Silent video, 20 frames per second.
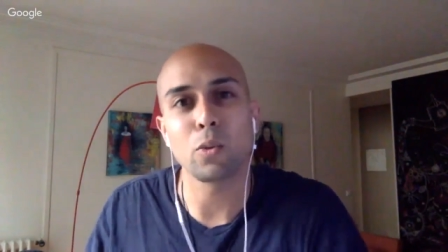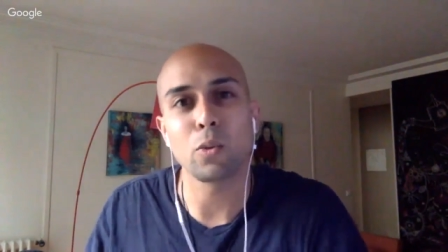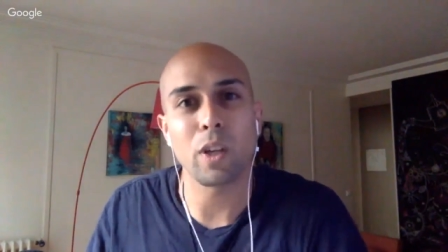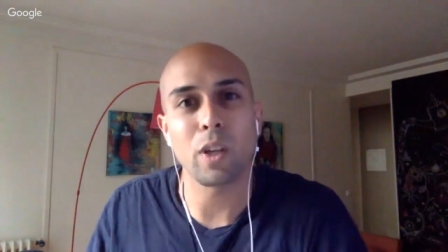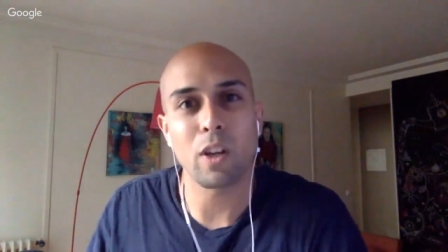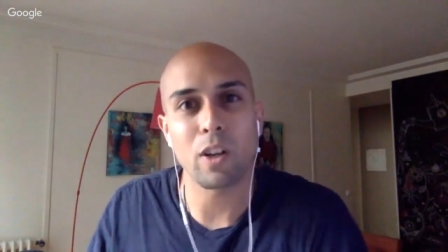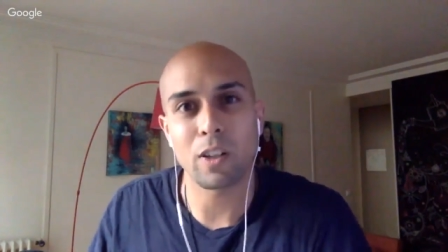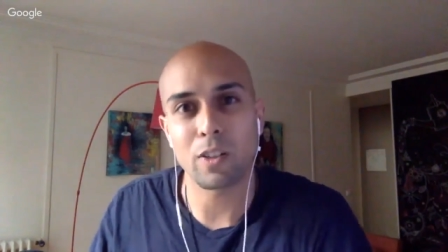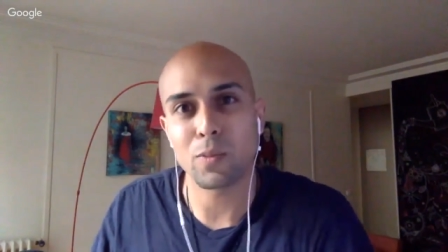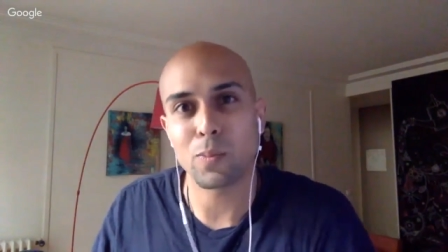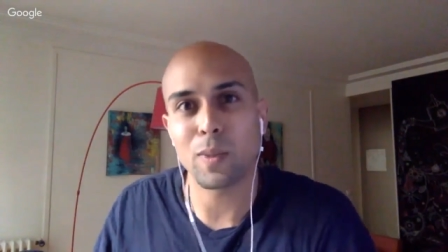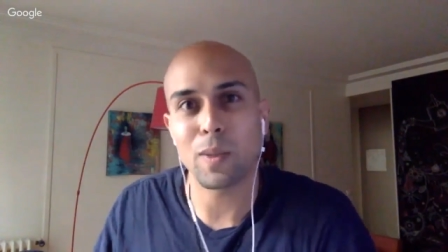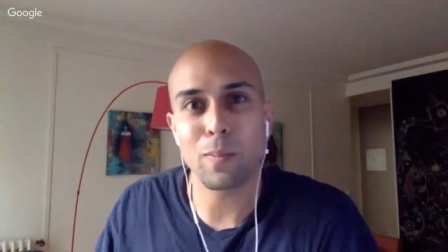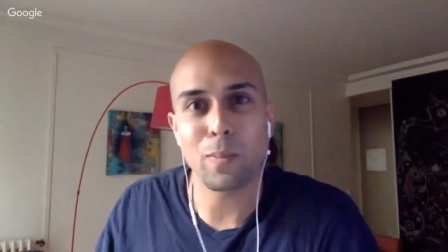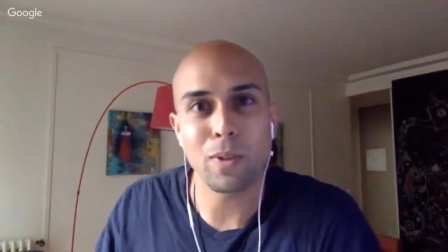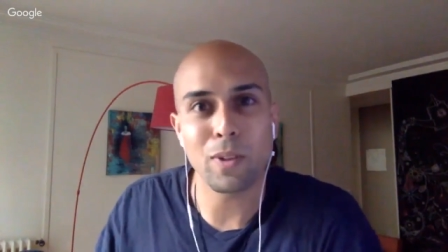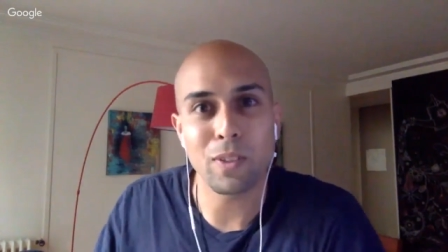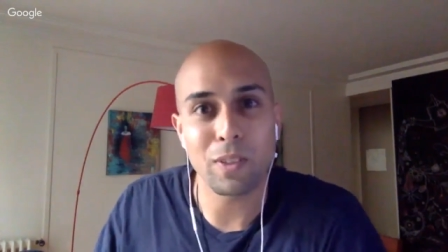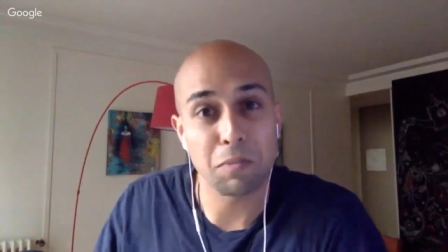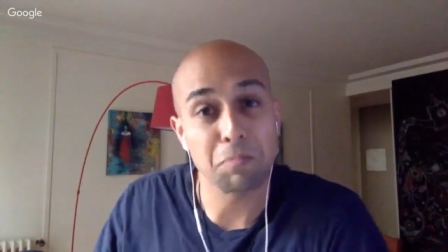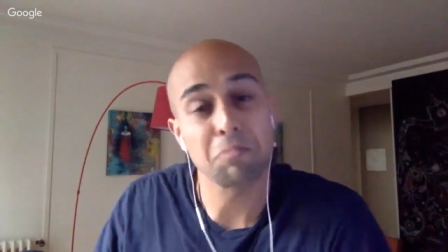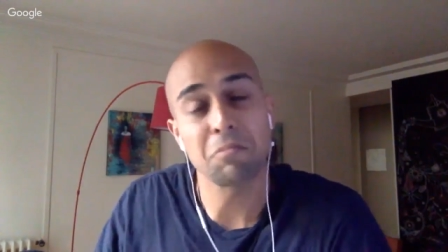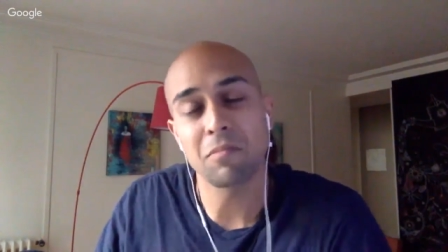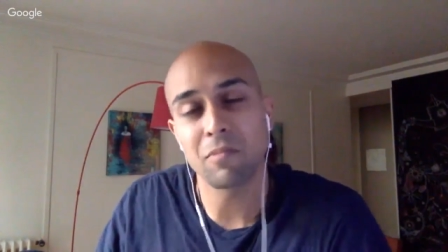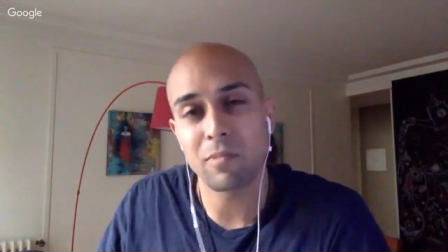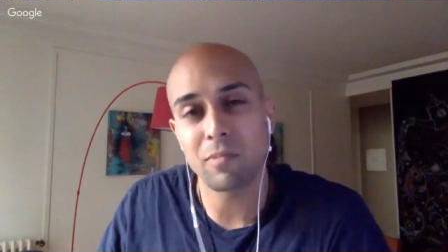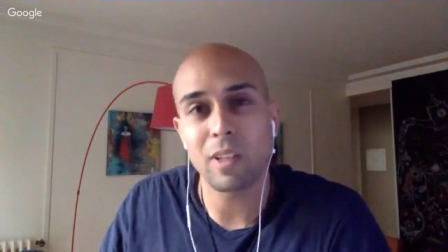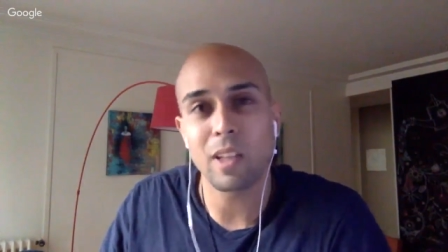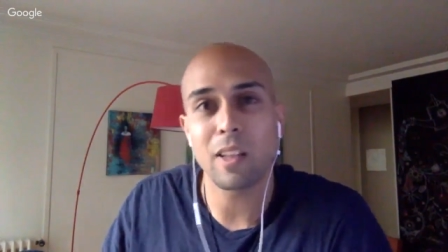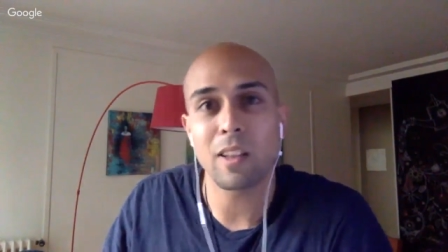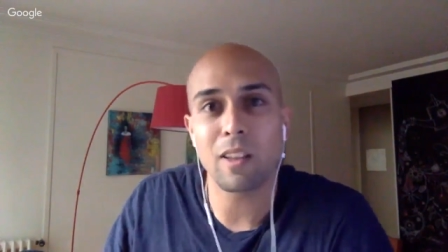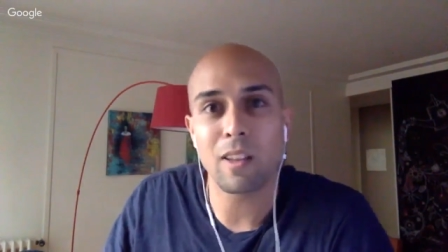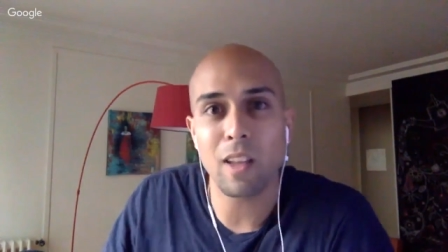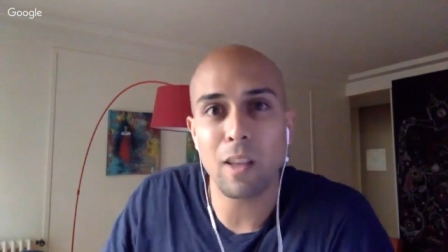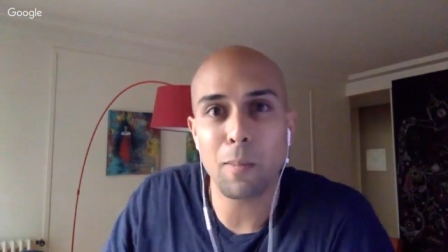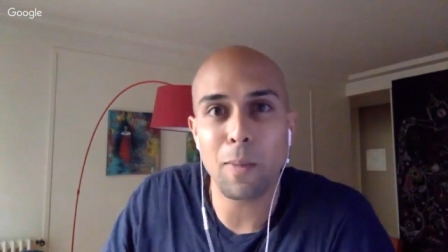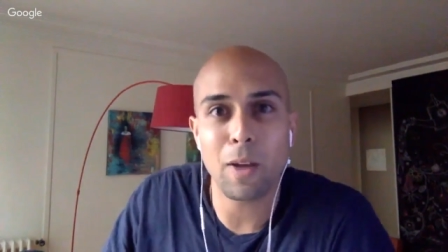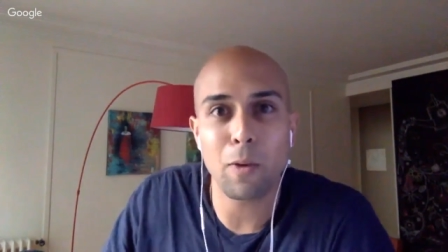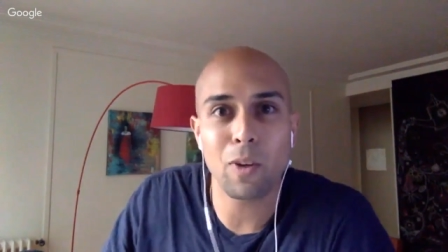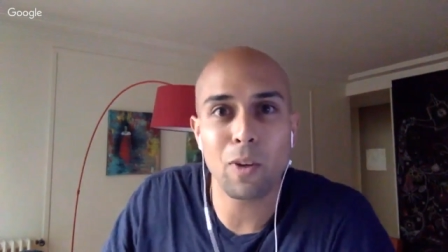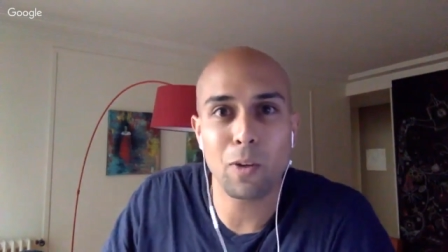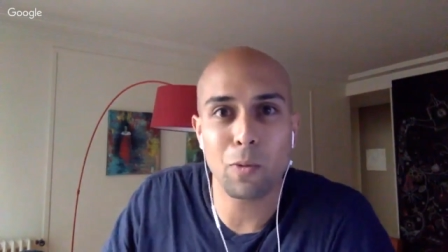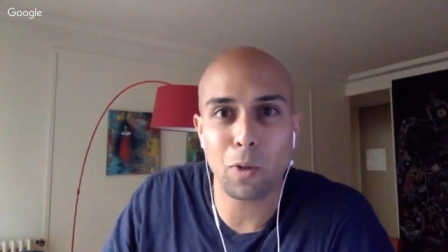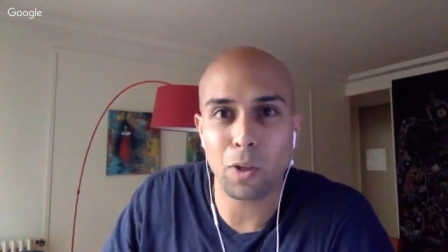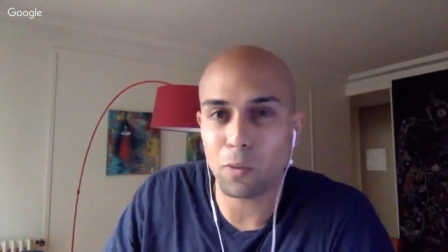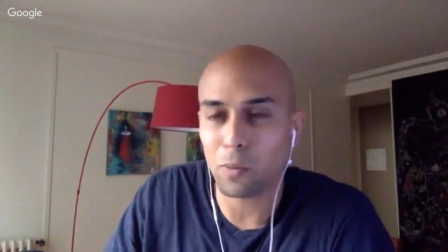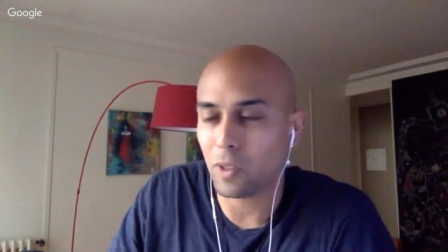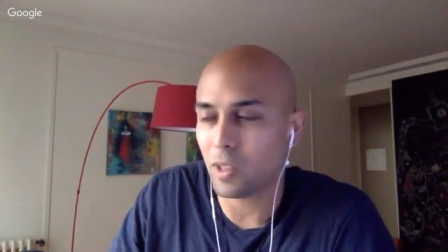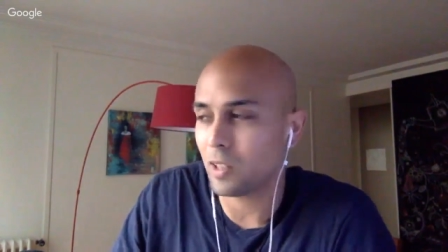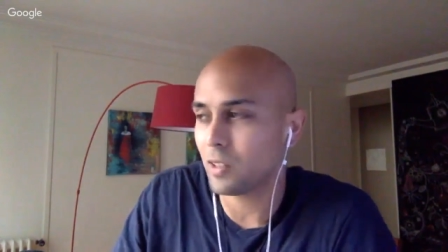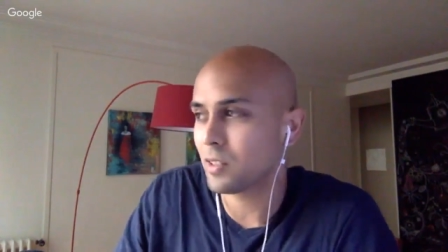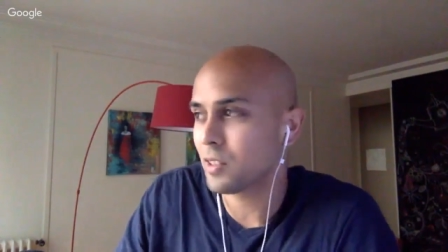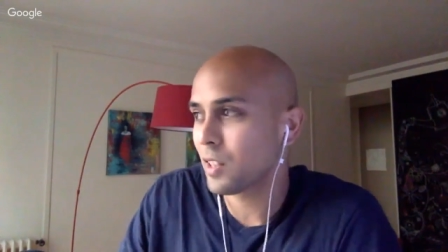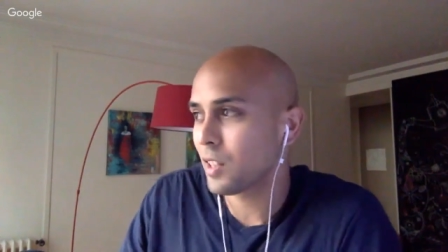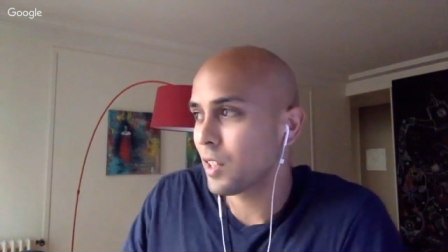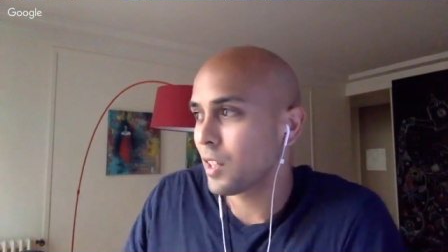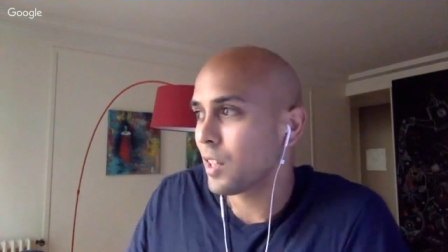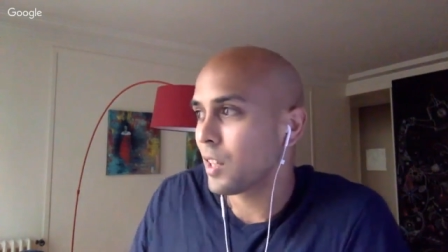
who we are as people, and then they might want to work with us.